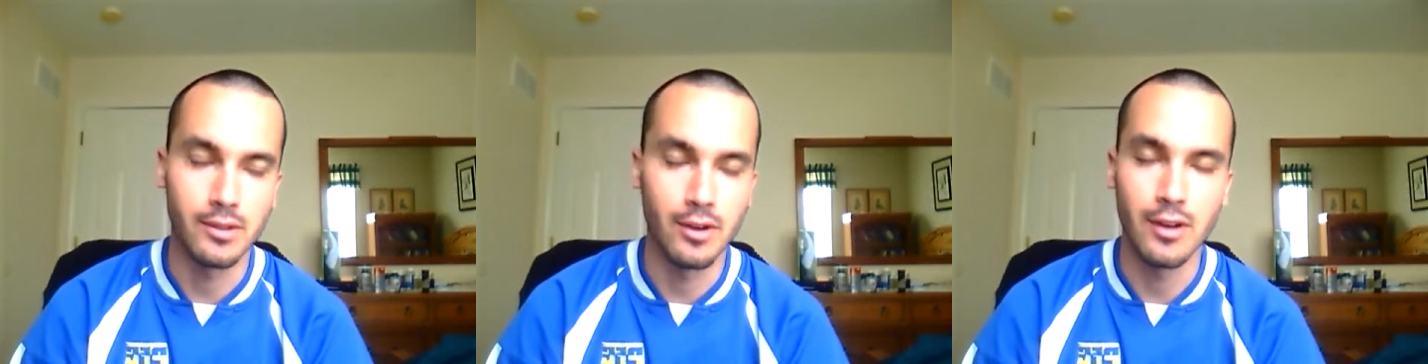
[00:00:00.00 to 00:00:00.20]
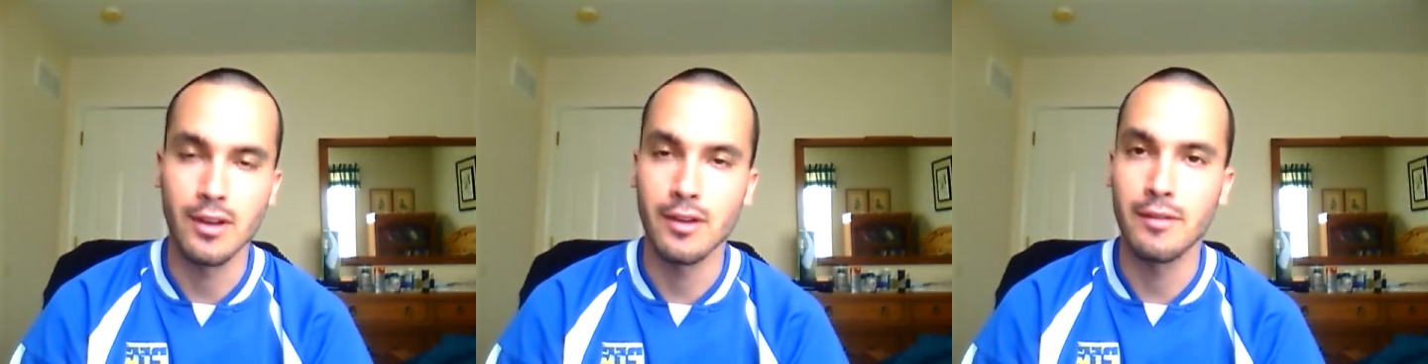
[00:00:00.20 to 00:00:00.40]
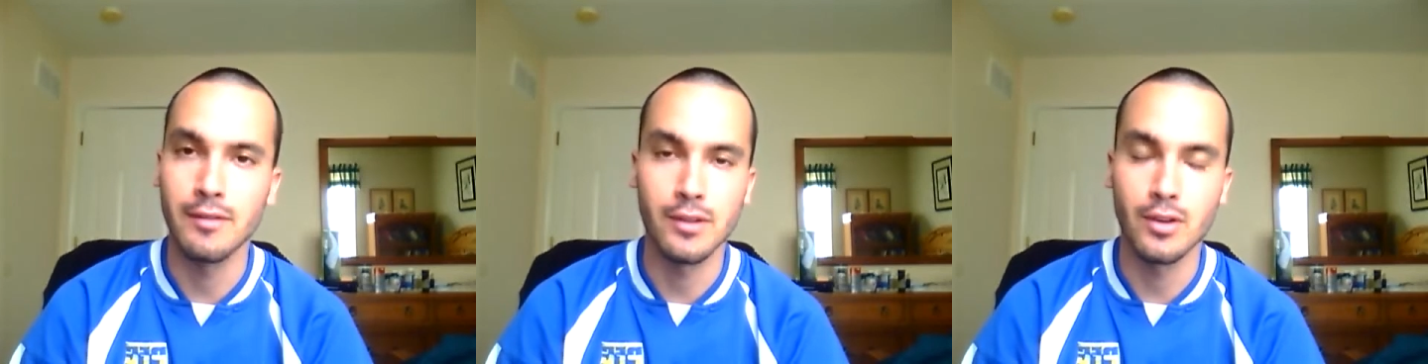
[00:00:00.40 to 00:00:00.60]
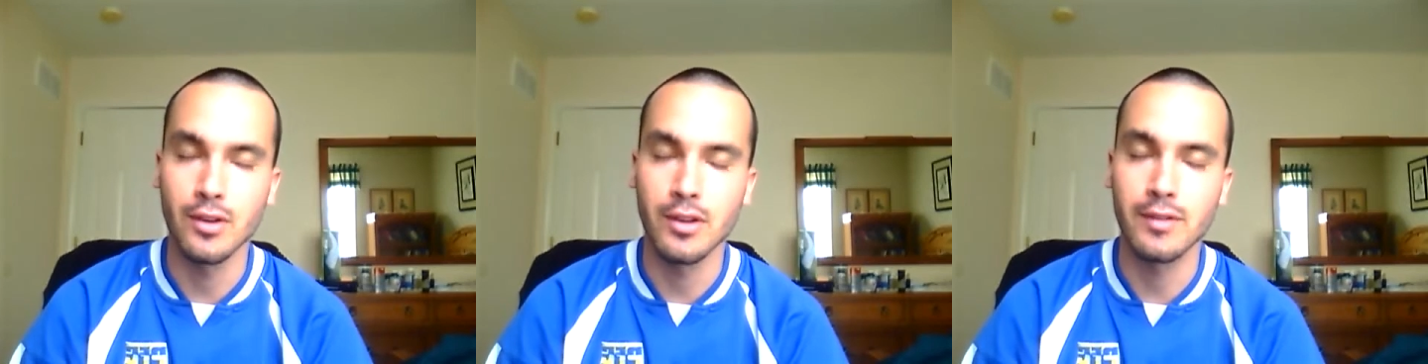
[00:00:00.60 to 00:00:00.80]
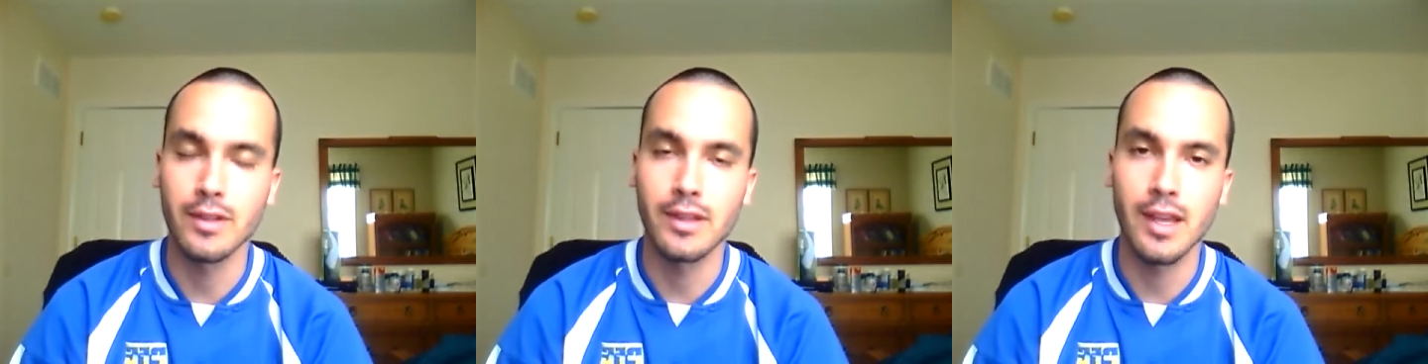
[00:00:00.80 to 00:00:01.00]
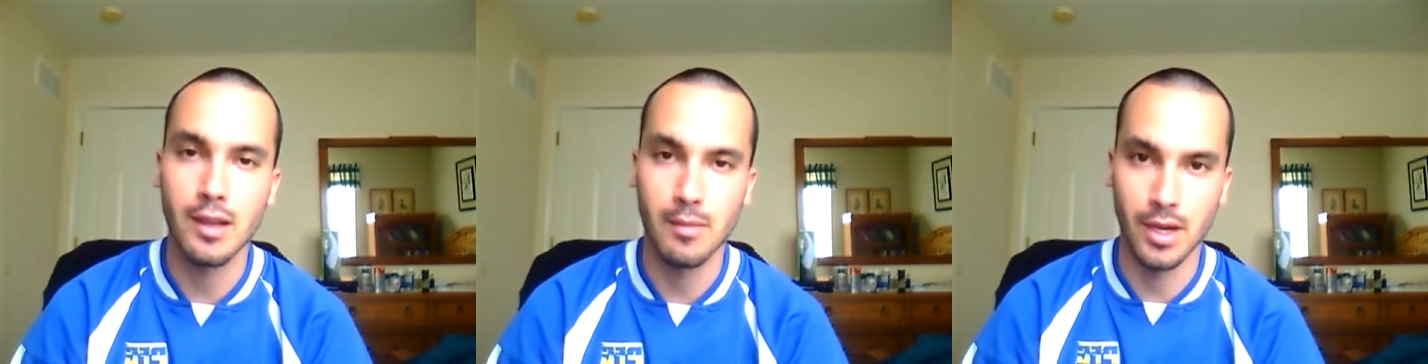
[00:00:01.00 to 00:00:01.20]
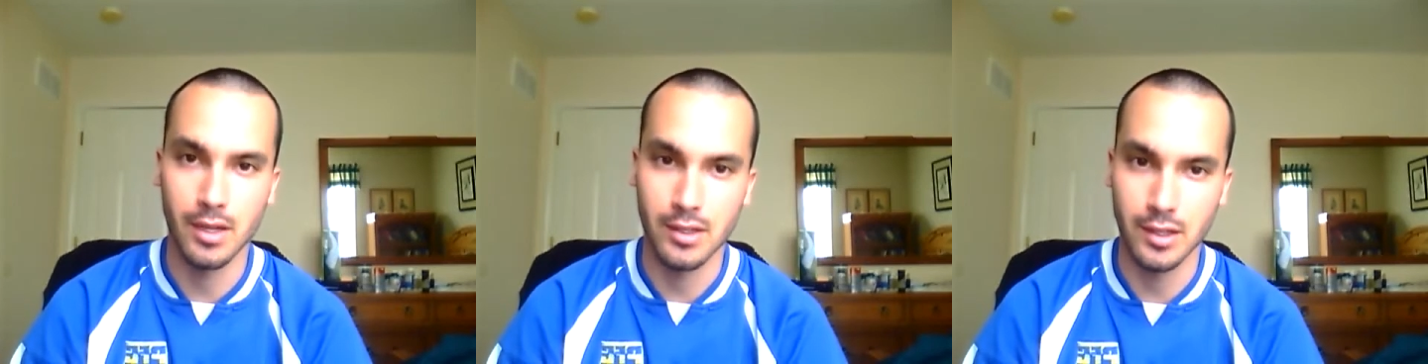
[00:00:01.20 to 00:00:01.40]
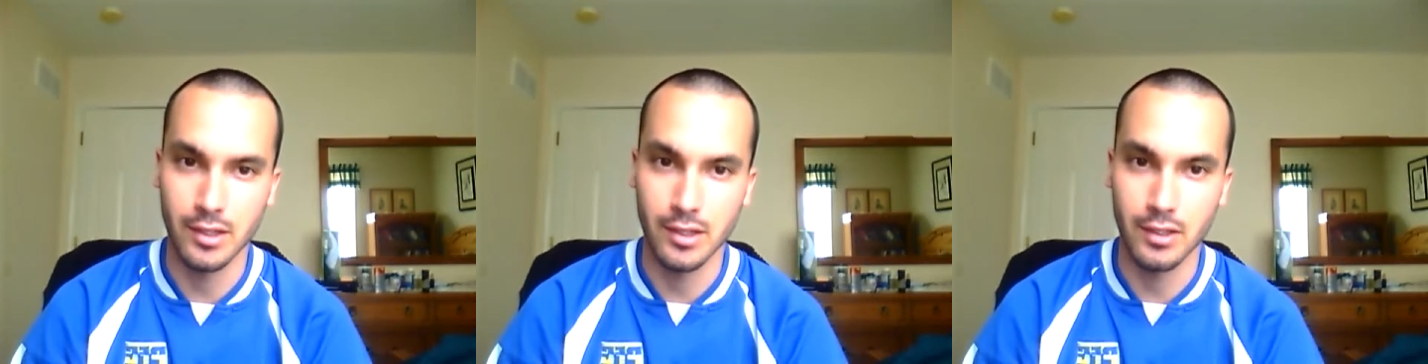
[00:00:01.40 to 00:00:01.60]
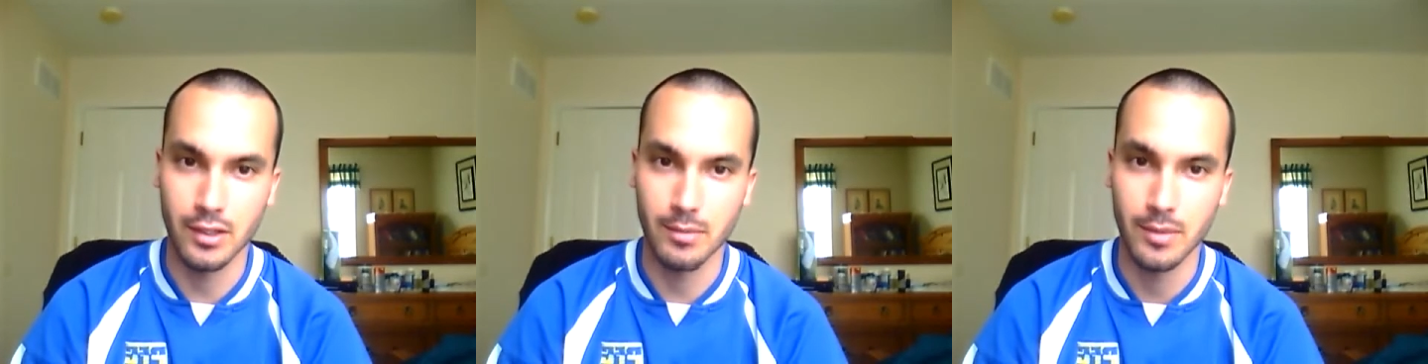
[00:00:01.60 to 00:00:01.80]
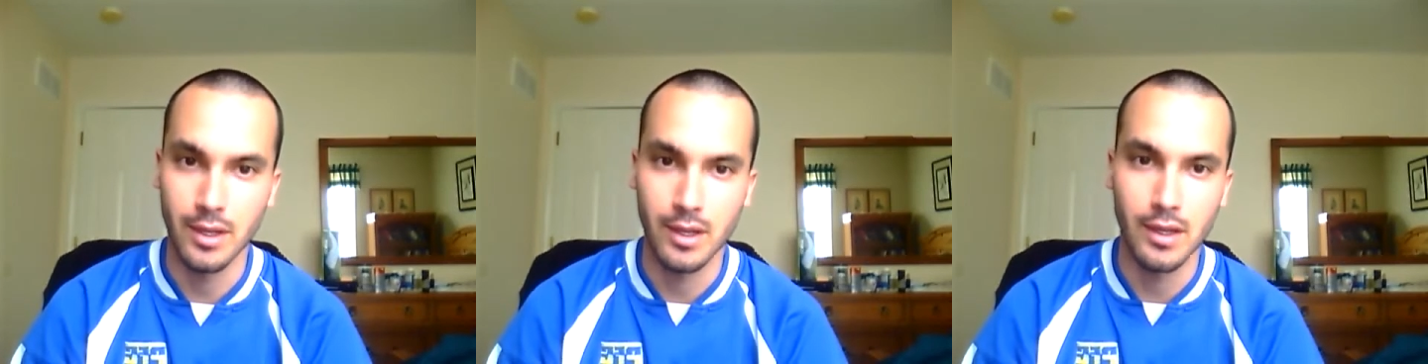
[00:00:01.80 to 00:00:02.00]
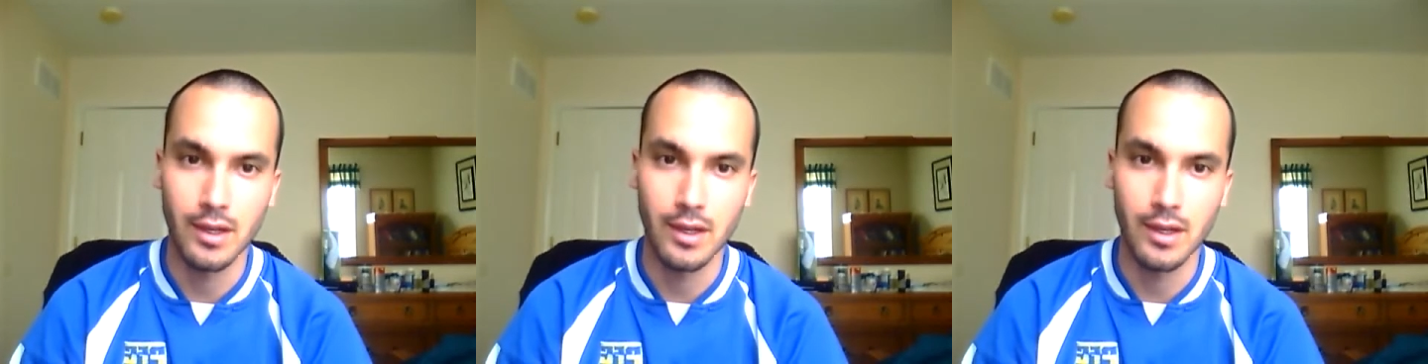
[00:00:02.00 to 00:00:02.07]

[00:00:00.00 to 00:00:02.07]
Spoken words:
Don't even think about touching them.